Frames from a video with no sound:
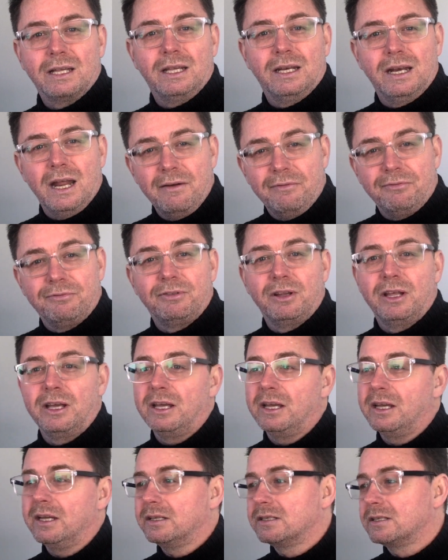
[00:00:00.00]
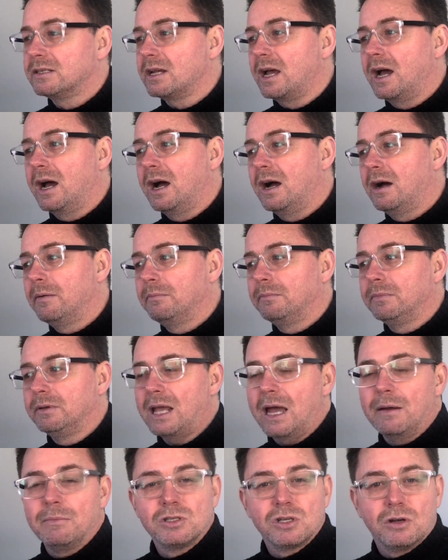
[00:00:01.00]
Your Netflix,
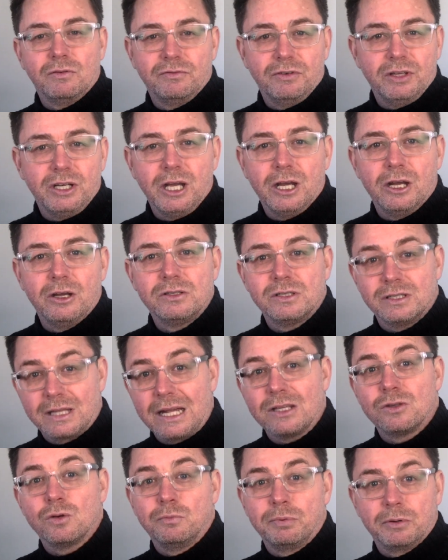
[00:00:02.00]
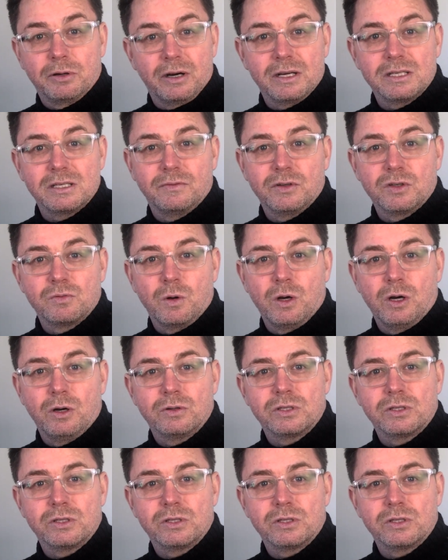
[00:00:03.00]
Amazon videos, that's all progressive as well.